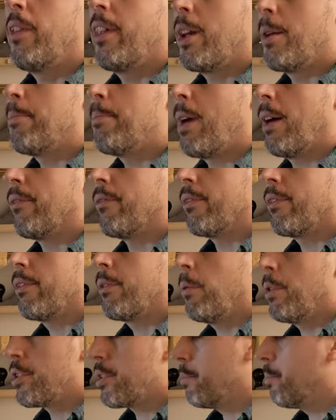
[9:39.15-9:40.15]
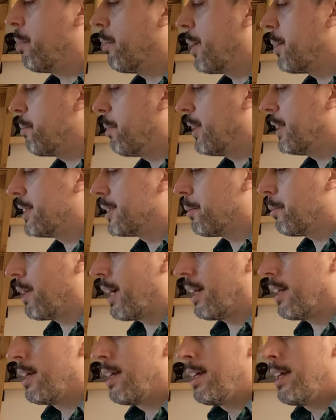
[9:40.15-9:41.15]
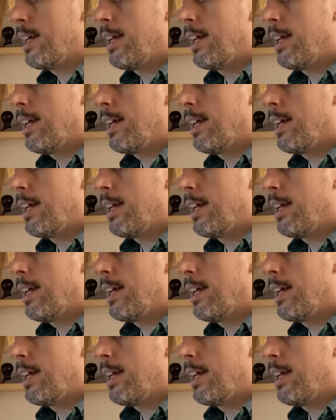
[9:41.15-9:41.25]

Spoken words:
within a month, which I'm pretty pleased about.